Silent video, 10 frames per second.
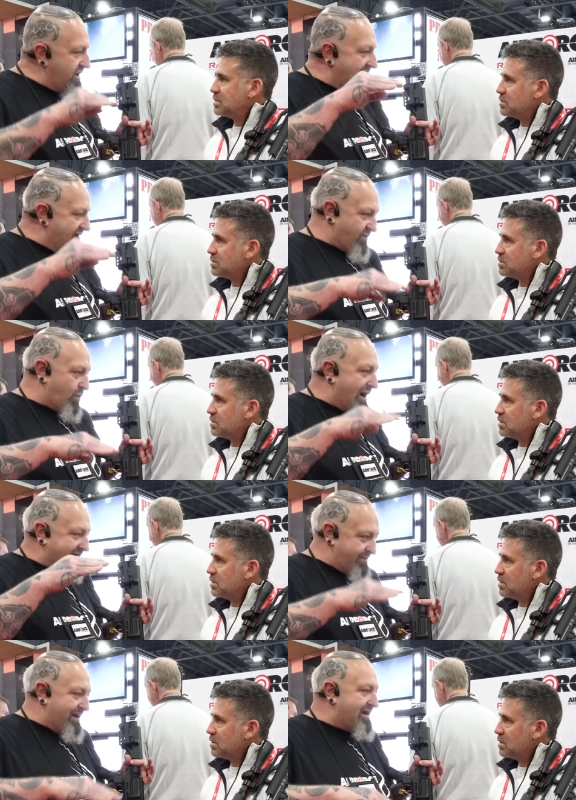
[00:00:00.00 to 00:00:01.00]
Speaker 1: to have a
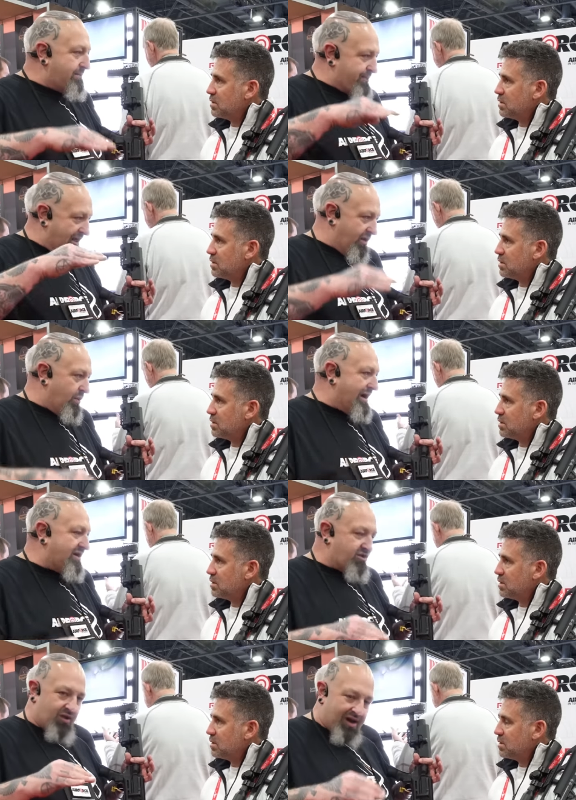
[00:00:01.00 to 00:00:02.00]
recommended pellet weight
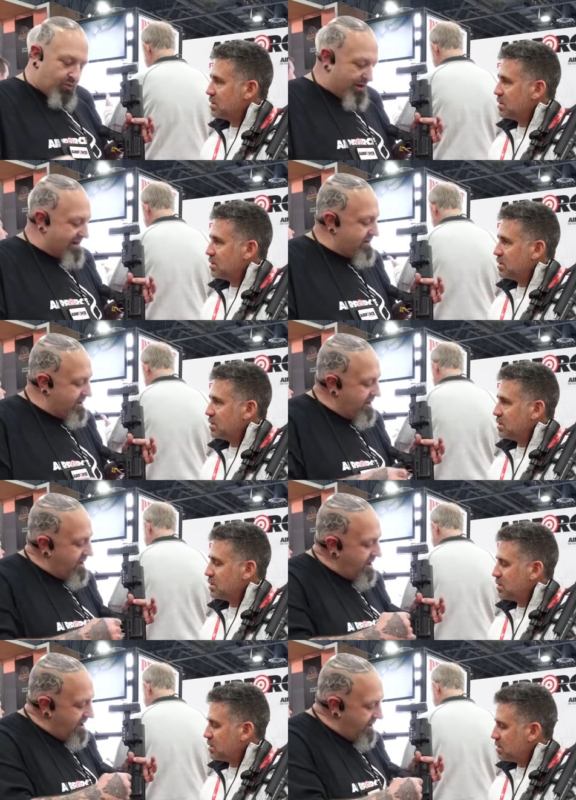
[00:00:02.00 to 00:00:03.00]
and grain weight.
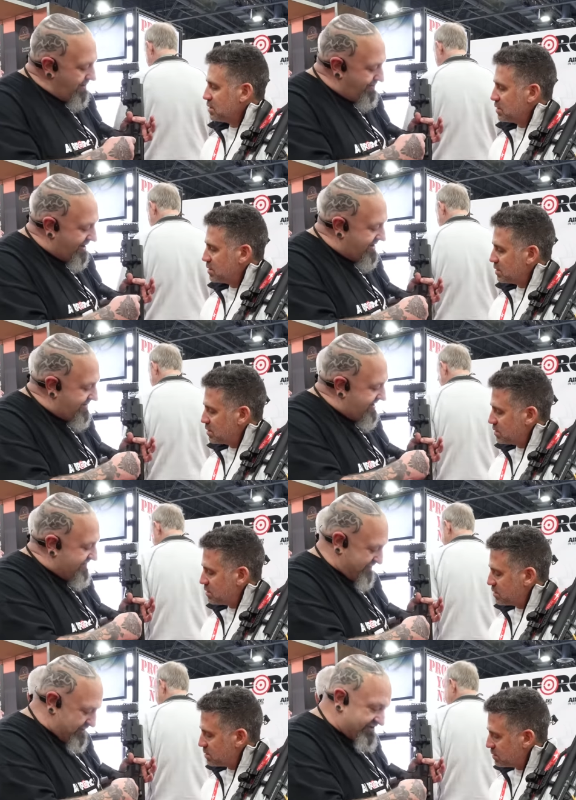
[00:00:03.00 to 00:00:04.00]
But
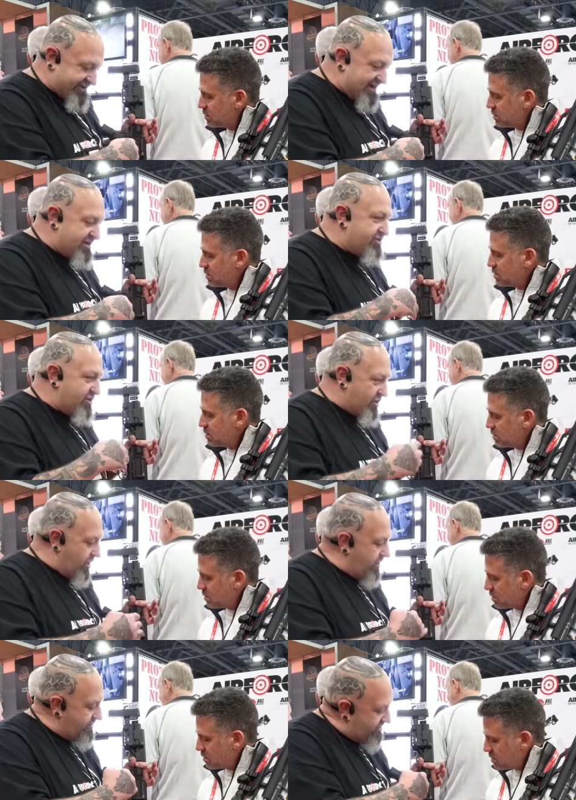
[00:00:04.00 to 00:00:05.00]
if you decide to do your
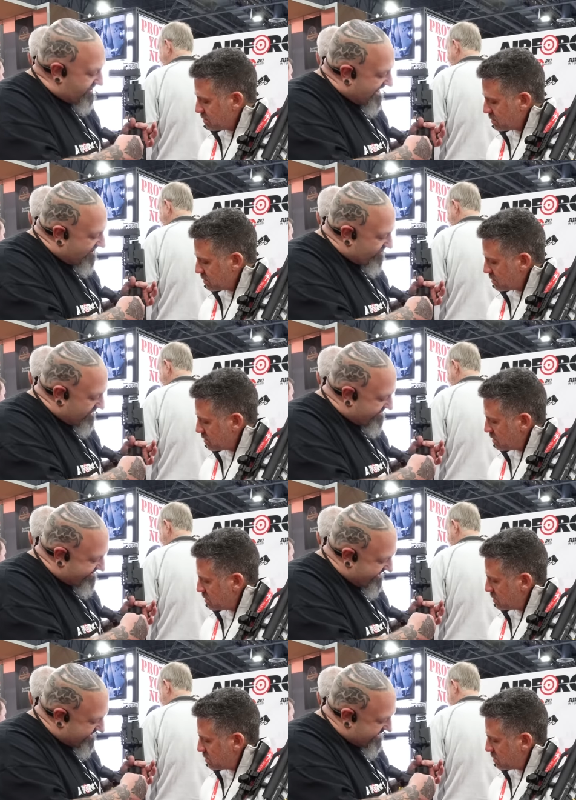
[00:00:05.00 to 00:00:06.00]
own, you can actually
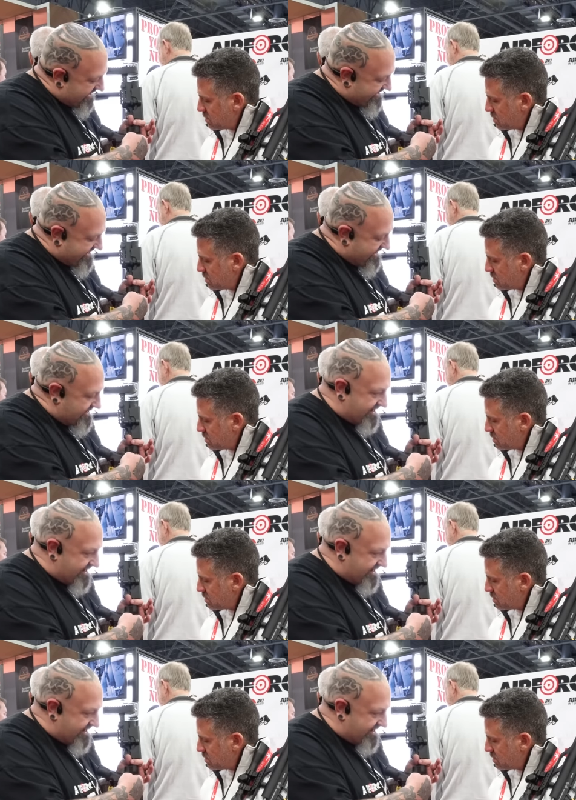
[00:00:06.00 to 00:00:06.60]
stick a key in